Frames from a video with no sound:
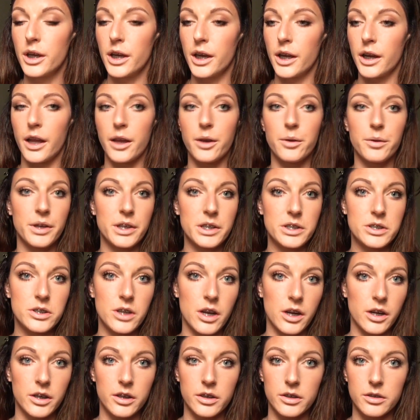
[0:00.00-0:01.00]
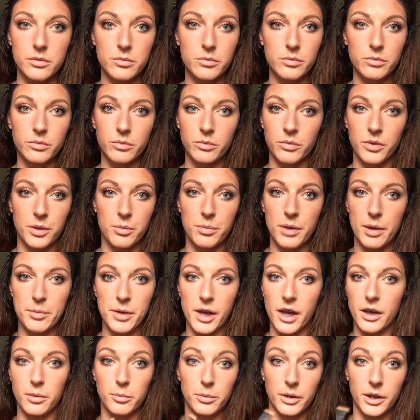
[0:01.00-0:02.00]
And I always start with my
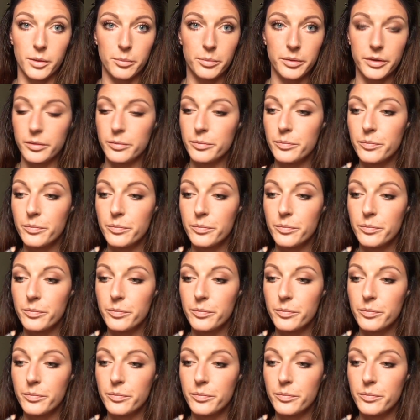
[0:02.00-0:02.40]
bottom lip.